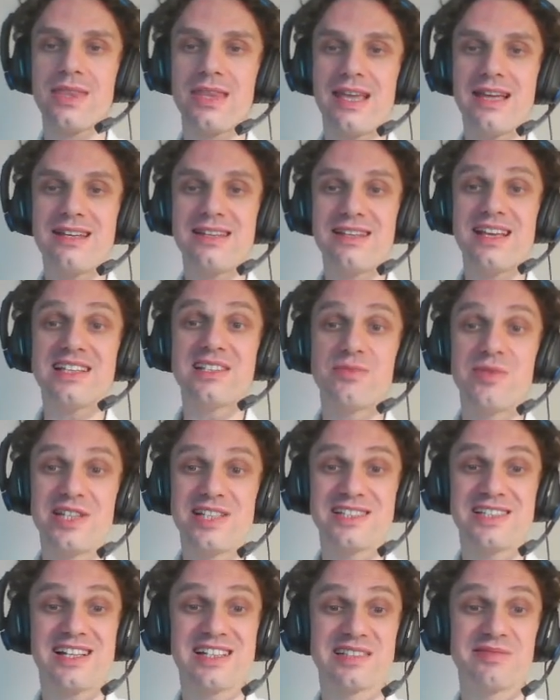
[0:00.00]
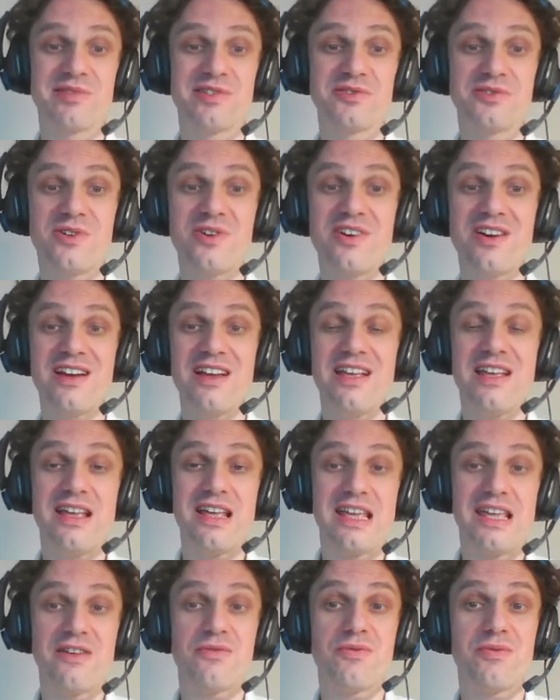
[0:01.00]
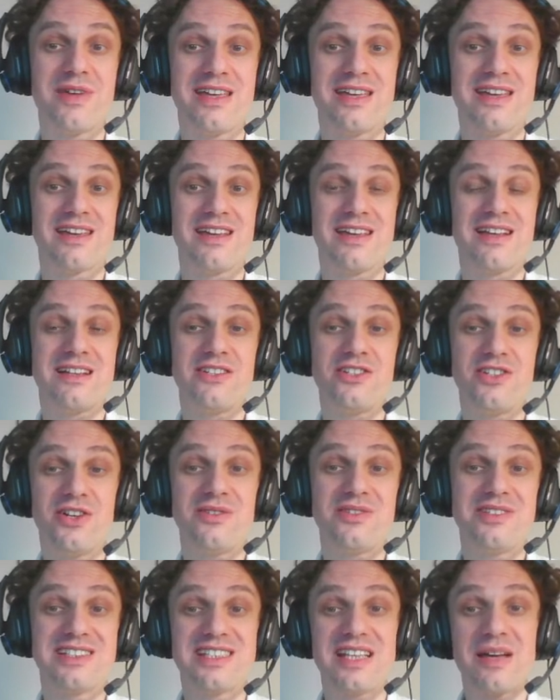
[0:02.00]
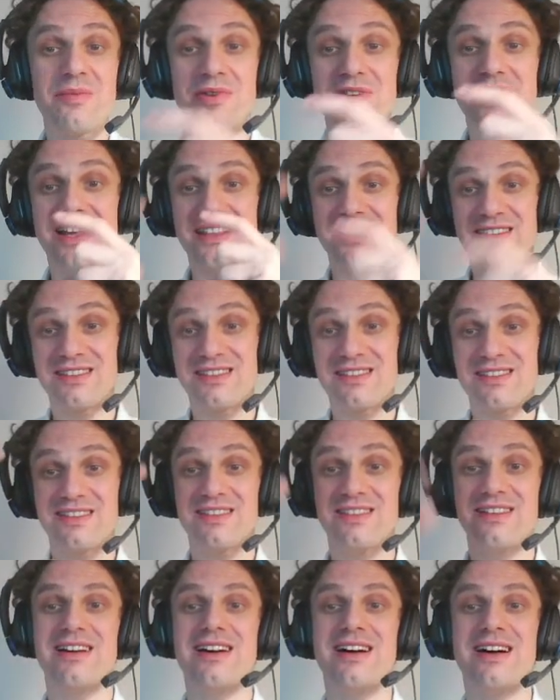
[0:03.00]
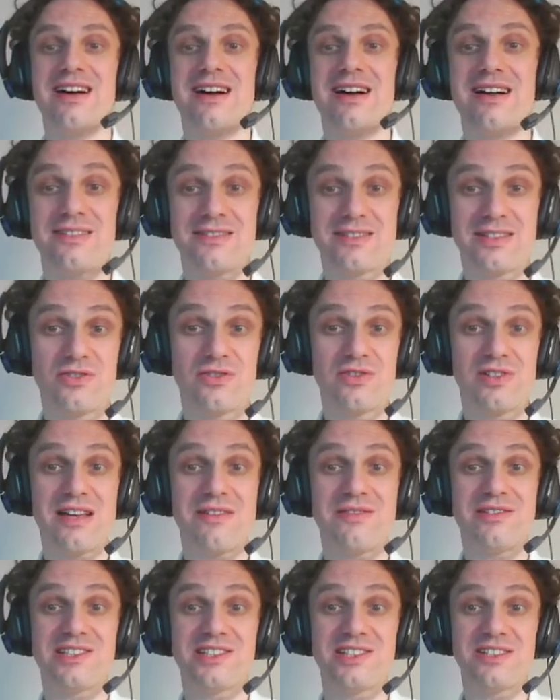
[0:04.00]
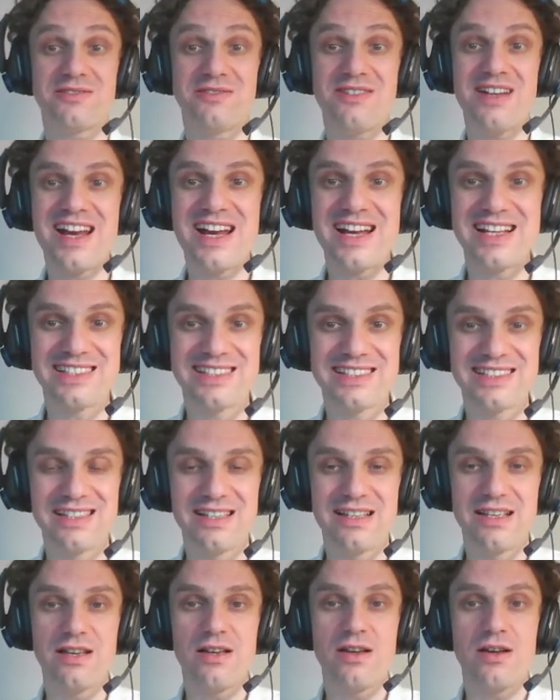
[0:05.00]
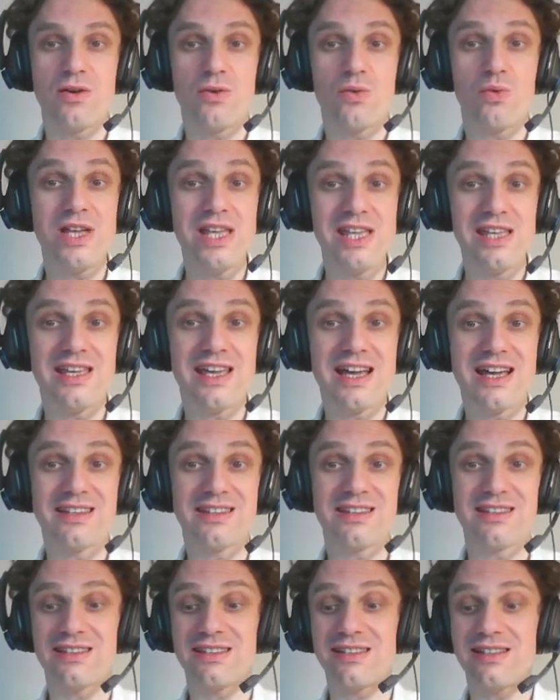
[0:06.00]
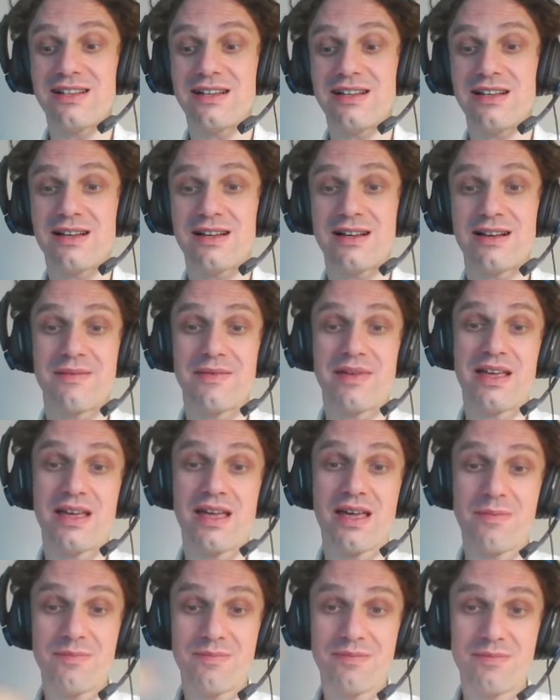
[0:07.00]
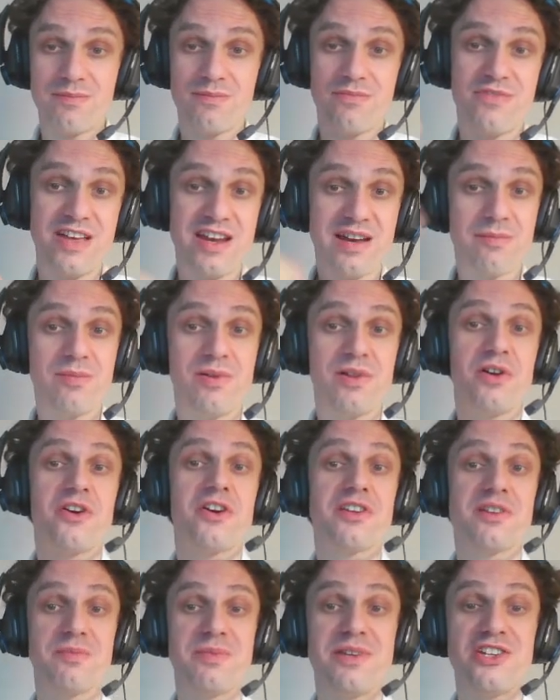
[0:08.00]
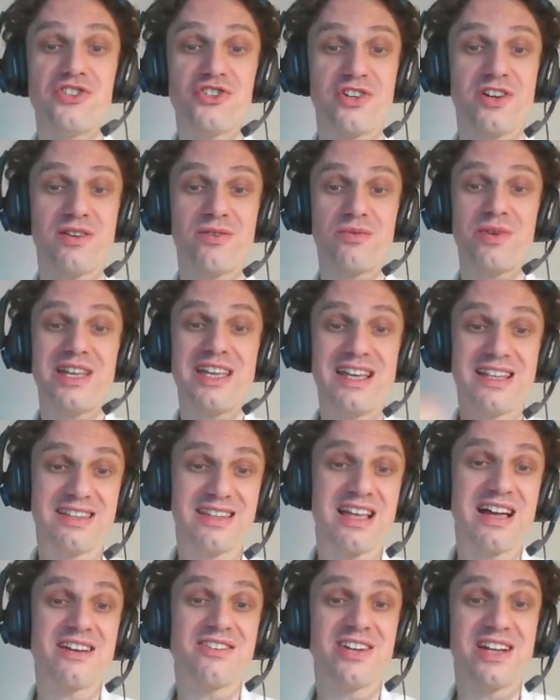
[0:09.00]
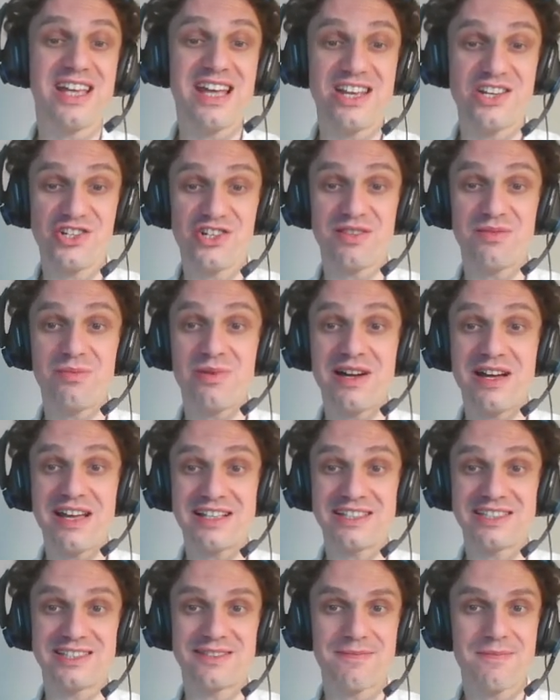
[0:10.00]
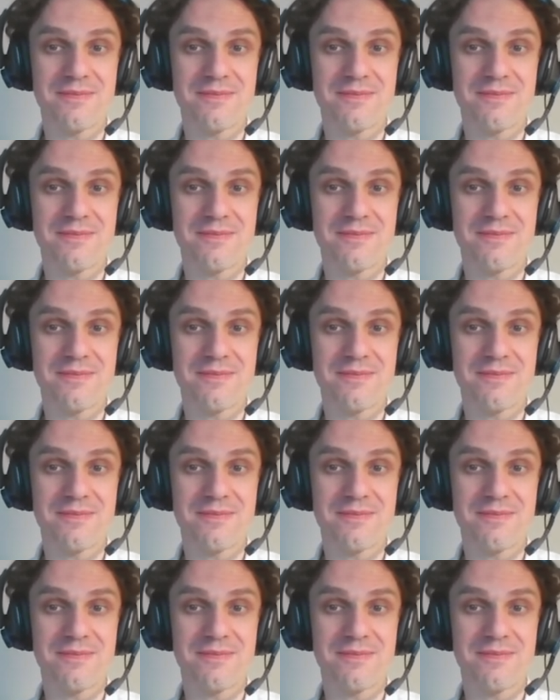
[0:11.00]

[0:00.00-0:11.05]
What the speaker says: And as we discussed before, if we don't separate the two levels of variance, we get a very blurred picture. We get aggregation bias.